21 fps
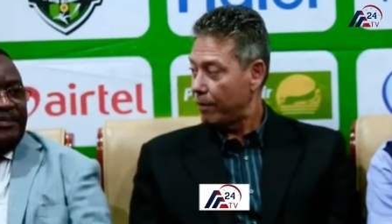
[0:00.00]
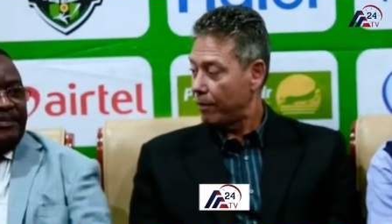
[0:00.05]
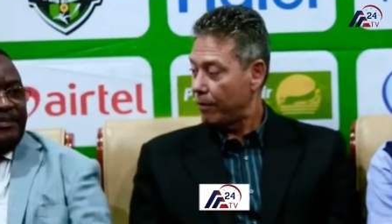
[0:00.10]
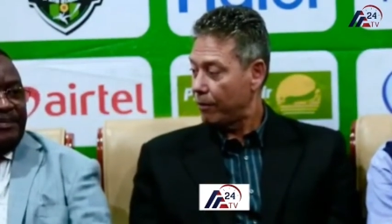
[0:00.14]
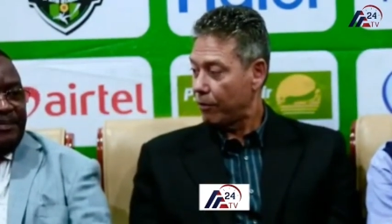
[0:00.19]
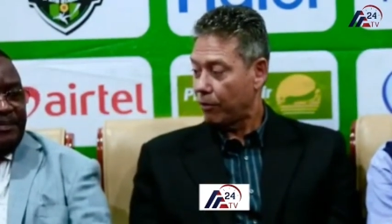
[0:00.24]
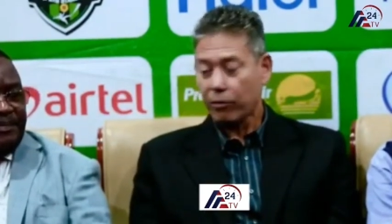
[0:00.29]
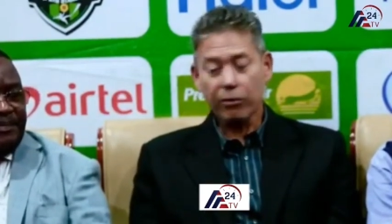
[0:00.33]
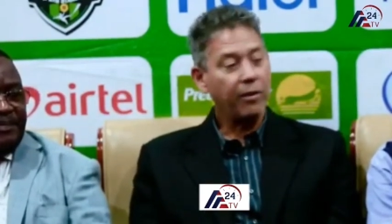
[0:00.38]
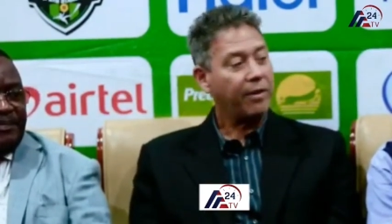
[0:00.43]

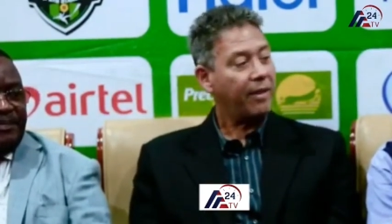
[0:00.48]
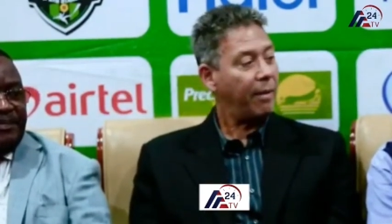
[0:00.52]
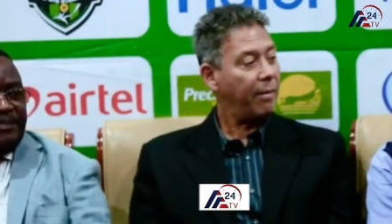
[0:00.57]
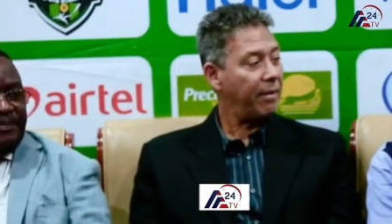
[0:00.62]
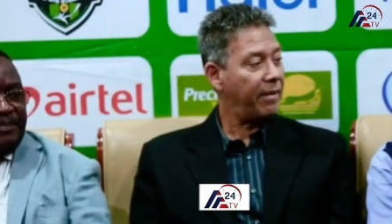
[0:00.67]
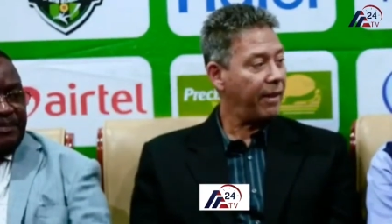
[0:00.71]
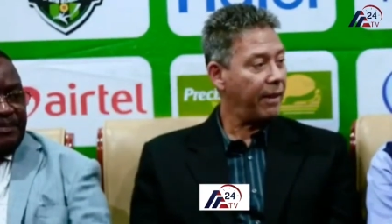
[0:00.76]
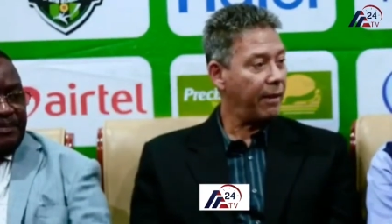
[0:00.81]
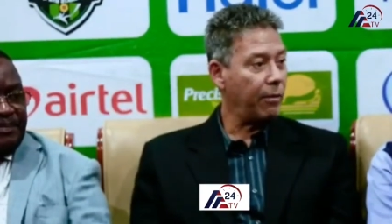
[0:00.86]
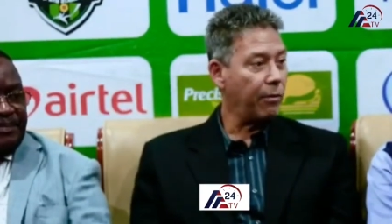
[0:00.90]
to do
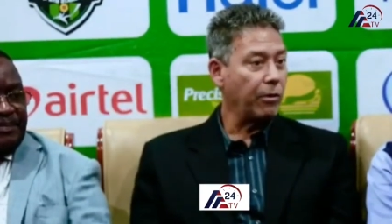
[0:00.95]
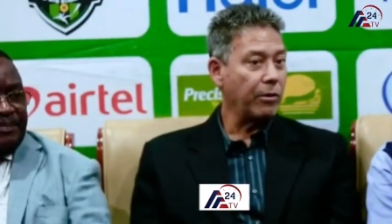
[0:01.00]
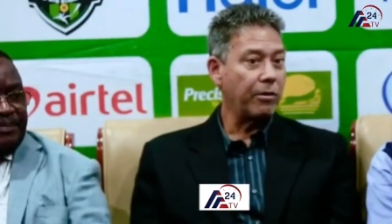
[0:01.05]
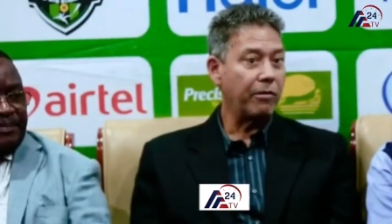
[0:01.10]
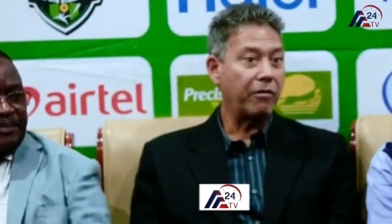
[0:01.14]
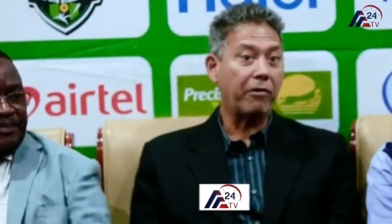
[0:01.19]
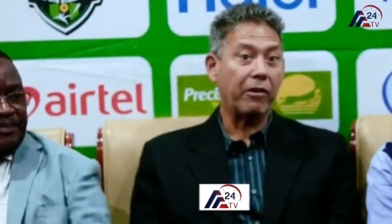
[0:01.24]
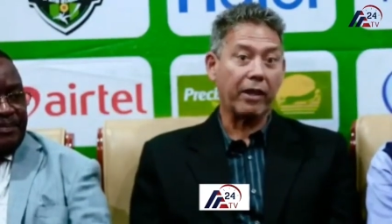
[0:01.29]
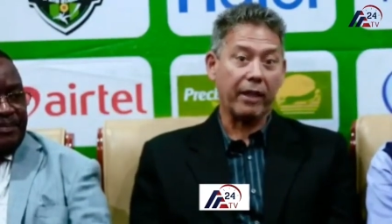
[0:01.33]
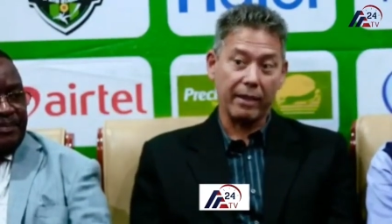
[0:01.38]
something good
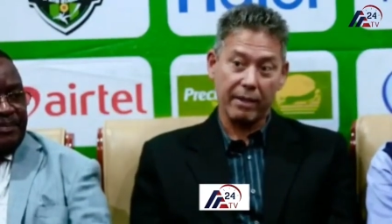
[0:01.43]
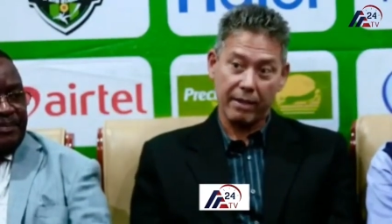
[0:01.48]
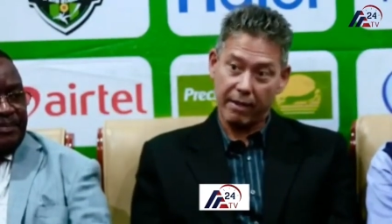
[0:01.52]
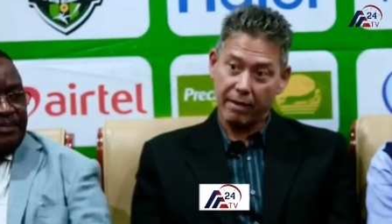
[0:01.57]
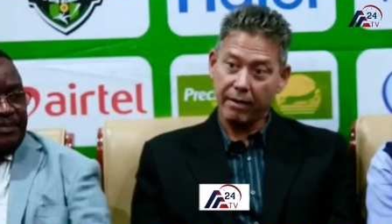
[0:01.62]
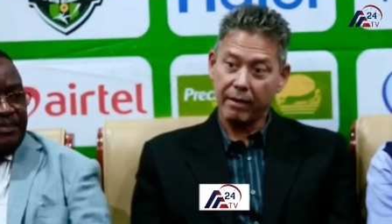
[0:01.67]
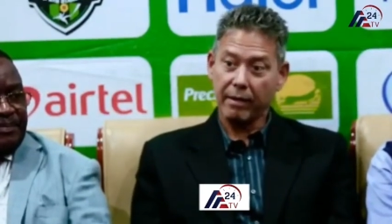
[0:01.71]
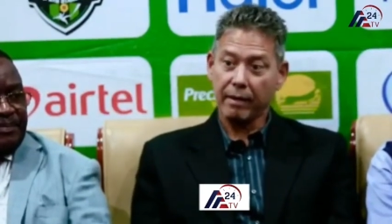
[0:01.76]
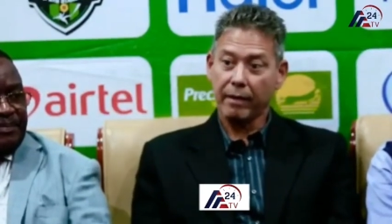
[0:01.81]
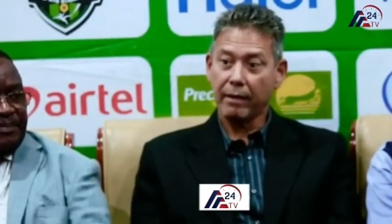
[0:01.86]
for us.
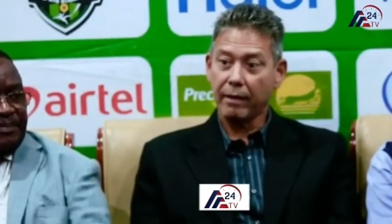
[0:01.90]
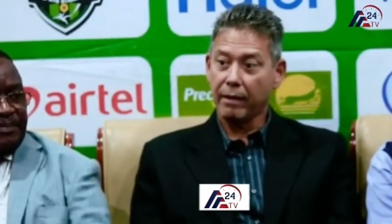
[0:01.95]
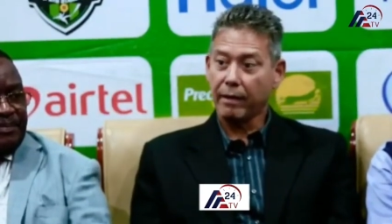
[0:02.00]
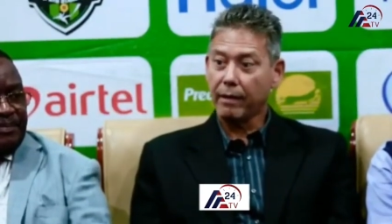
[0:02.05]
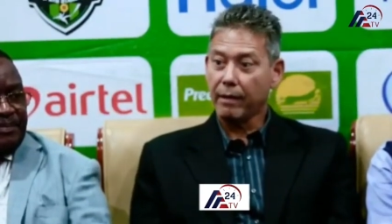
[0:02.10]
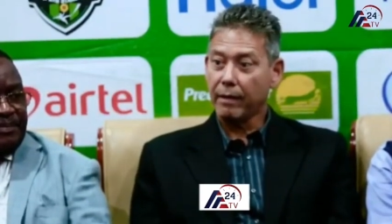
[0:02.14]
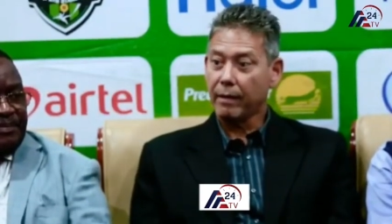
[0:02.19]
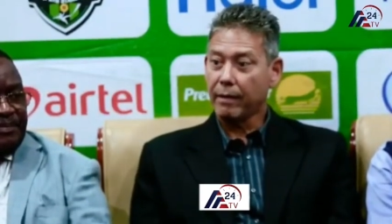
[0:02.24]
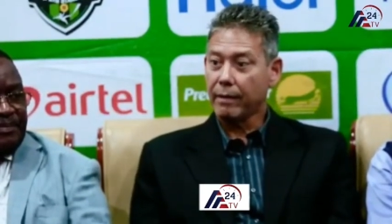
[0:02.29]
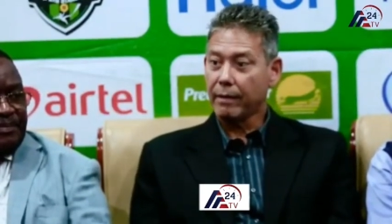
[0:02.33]

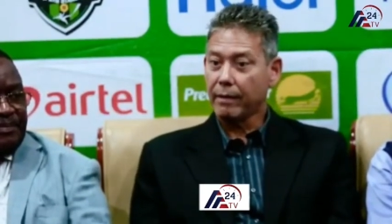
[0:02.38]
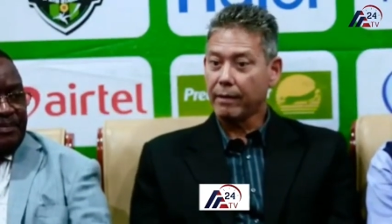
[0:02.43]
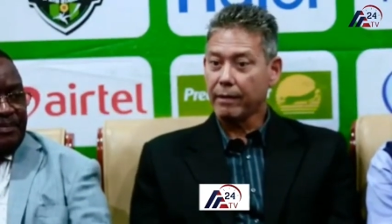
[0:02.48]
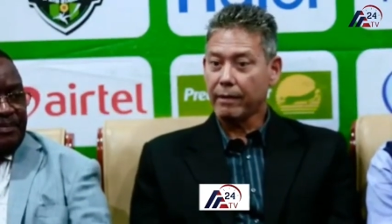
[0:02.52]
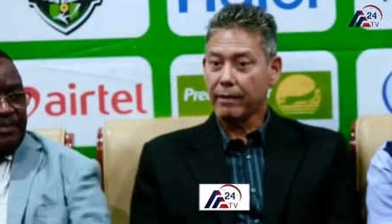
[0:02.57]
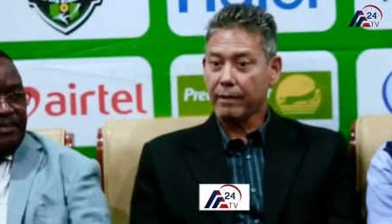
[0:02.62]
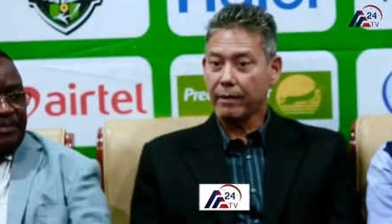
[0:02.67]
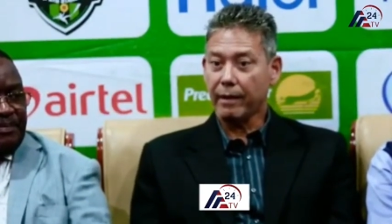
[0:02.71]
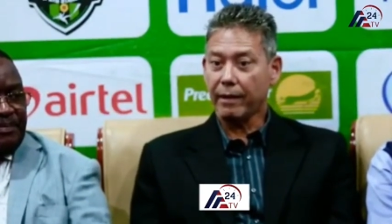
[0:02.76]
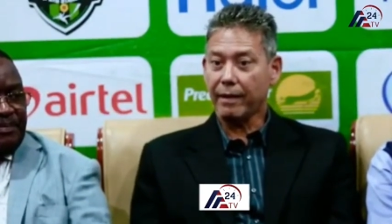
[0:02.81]

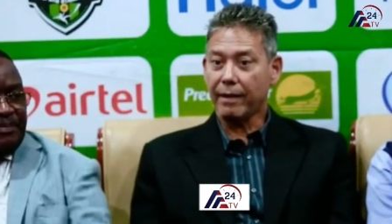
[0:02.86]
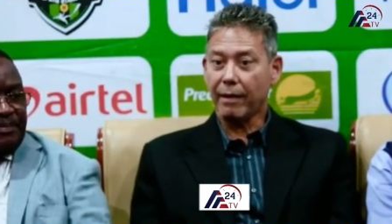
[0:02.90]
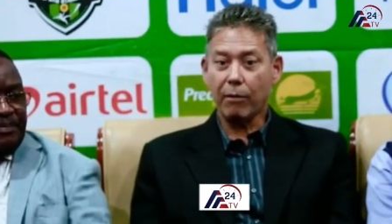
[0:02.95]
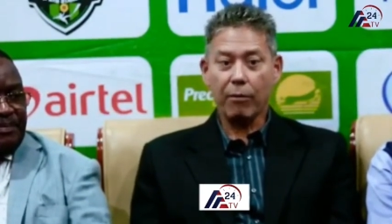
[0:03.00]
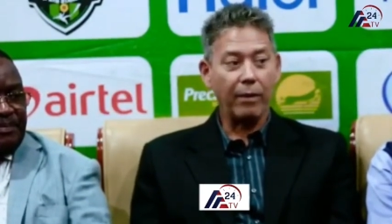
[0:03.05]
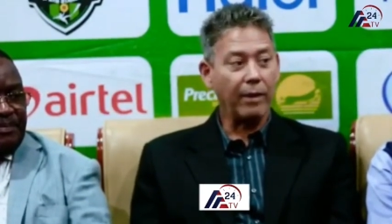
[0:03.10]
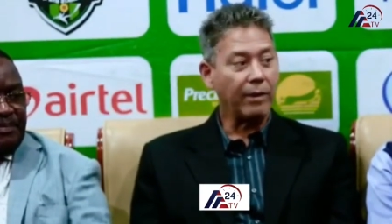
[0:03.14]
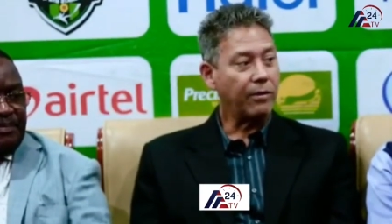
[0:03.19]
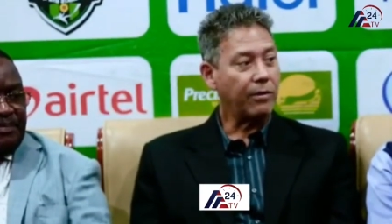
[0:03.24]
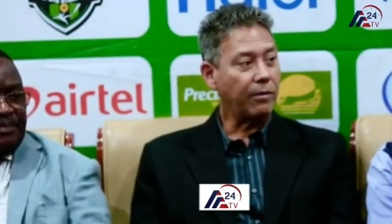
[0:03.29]
This I
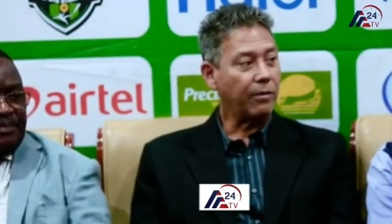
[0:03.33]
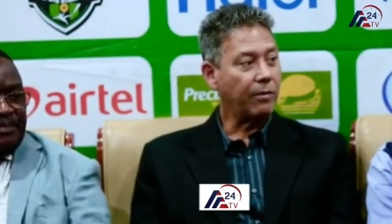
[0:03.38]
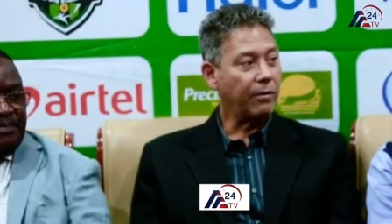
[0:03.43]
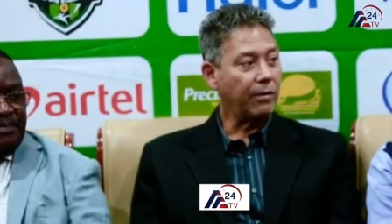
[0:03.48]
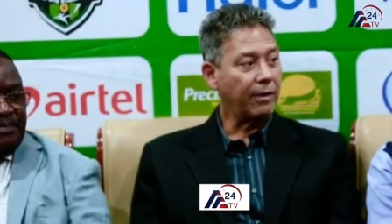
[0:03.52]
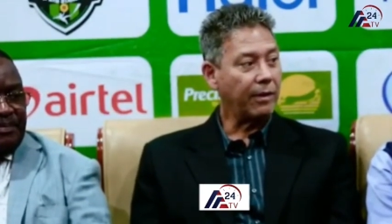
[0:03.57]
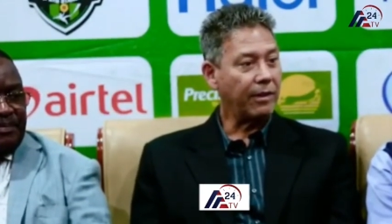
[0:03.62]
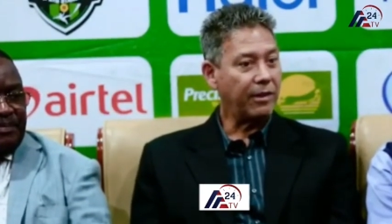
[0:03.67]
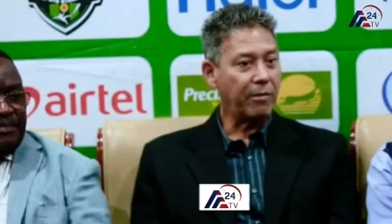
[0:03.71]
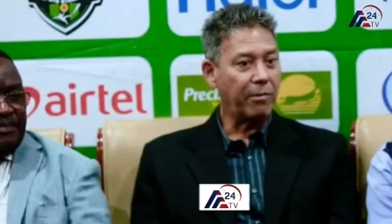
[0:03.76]
want to do
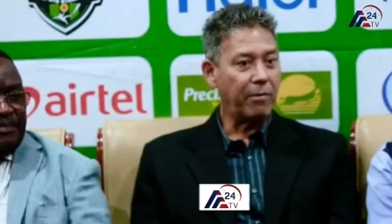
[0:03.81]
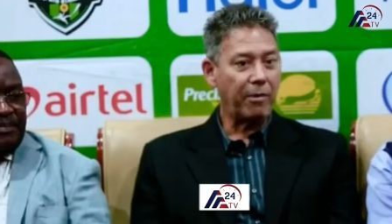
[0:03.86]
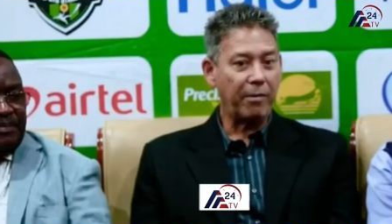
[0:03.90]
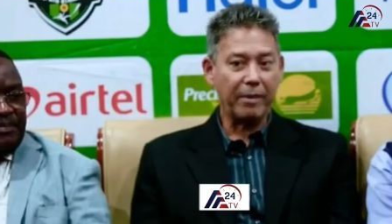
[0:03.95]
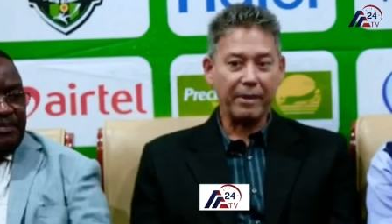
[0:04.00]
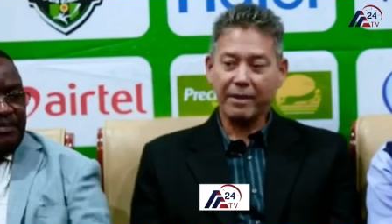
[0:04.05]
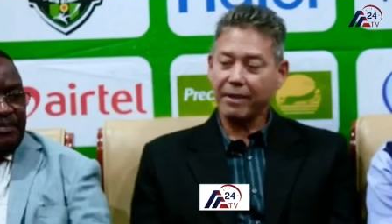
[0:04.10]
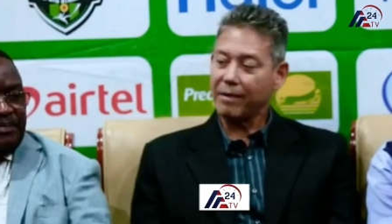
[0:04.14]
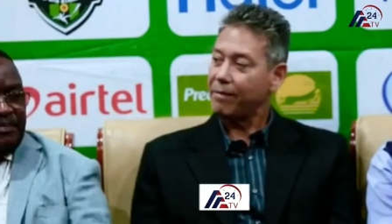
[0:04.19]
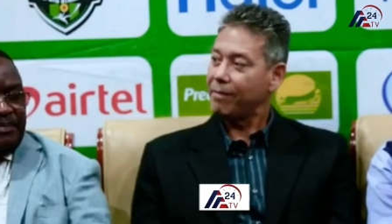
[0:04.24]
in this moment.